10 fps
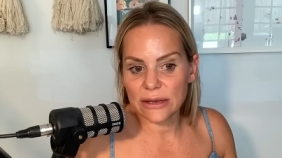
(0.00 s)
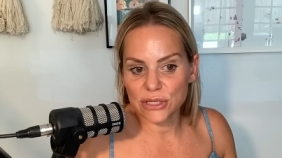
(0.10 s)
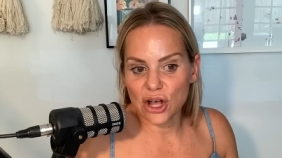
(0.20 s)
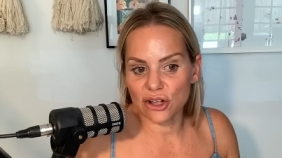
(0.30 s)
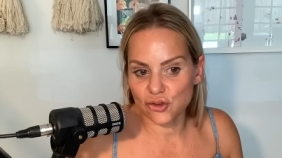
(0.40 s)
It
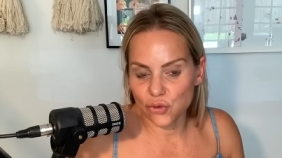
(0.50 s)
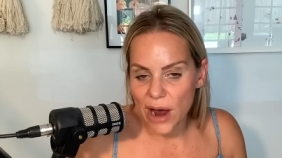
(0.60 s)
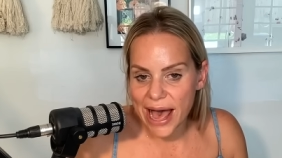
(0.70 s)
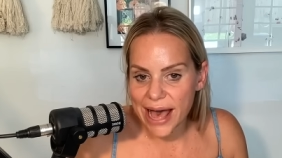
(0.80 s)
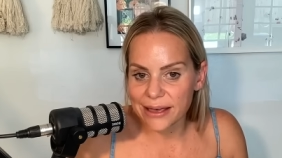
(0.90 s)
was called
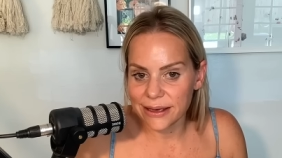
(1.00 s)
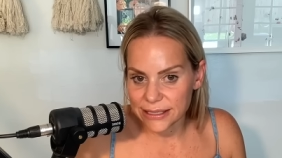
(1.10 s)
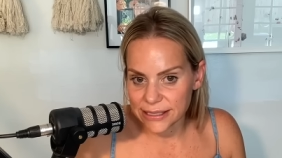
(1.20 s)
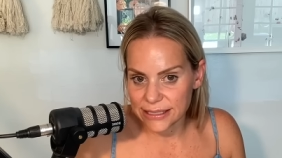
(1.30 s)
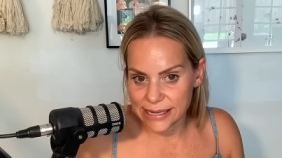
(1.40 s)
Drag
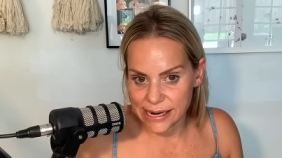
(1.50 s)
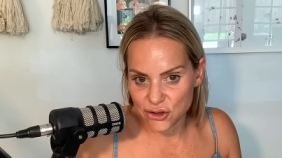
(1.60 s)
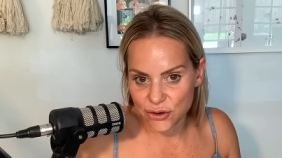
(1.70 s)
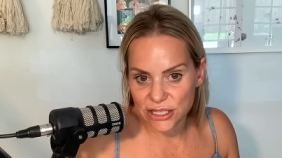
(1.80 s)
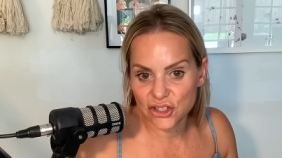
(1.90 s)
Isn't
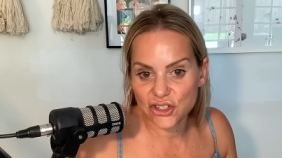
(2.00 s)
Dangerous.